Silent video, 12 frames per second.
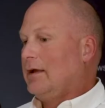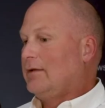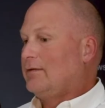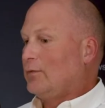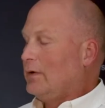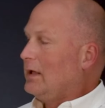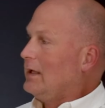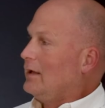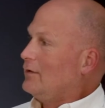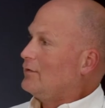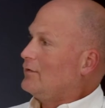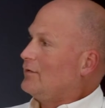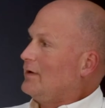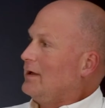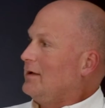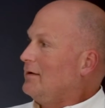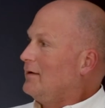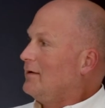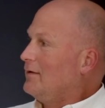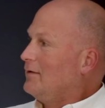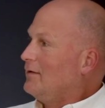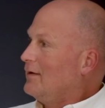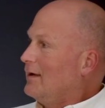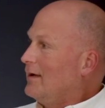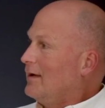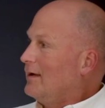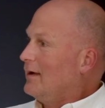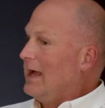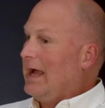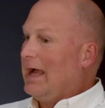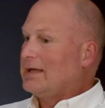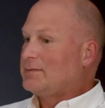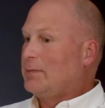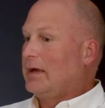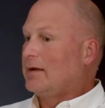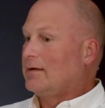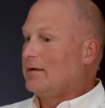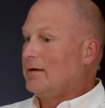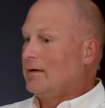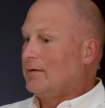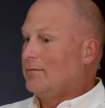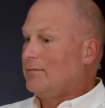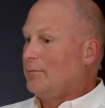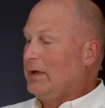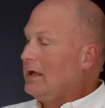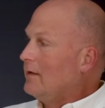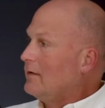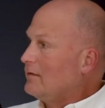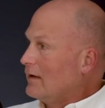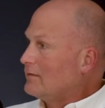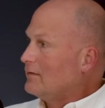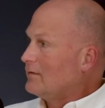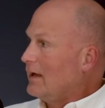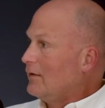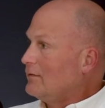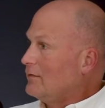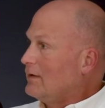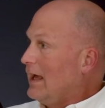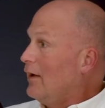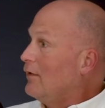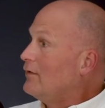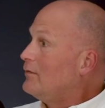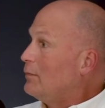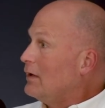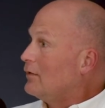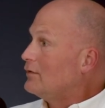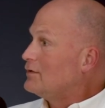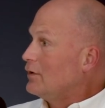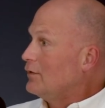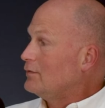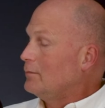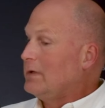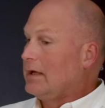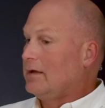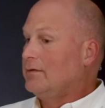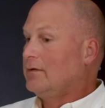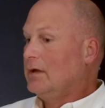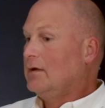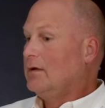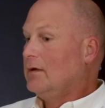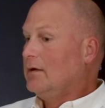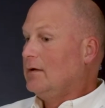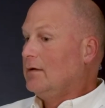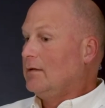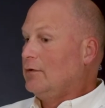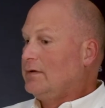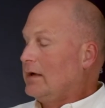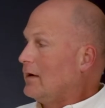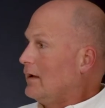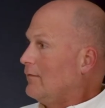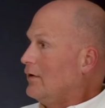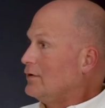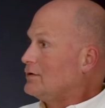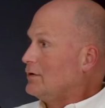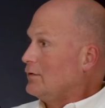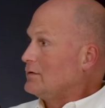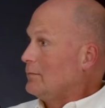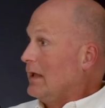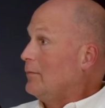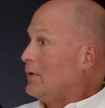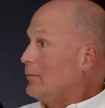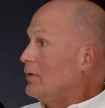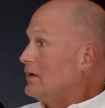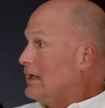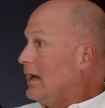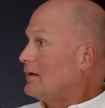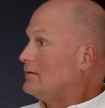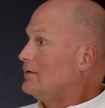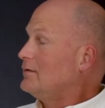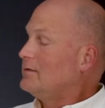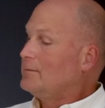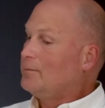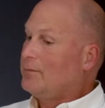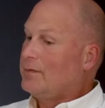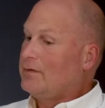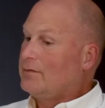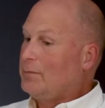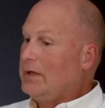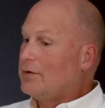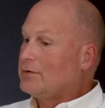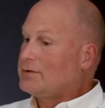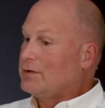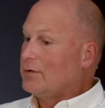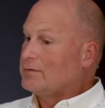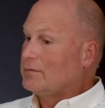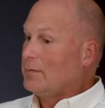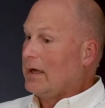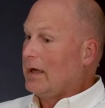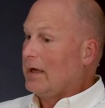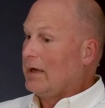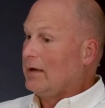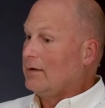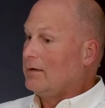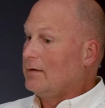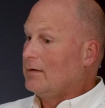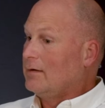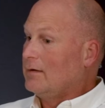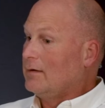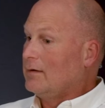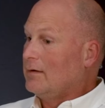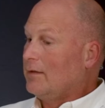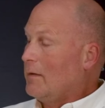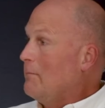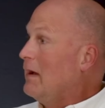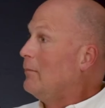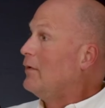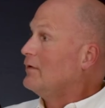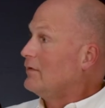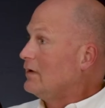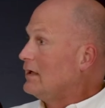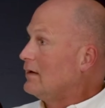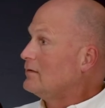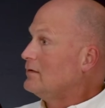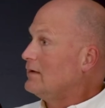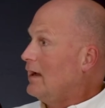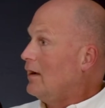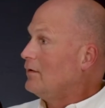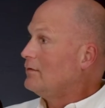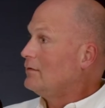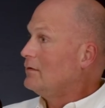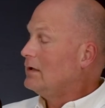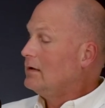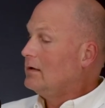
it's a really interesting aspect of being in the Texas House is how the speaker's chosen, because lieutenant governor is chosen by the people of Texas. The speaker's chosen by the members of the Texas House.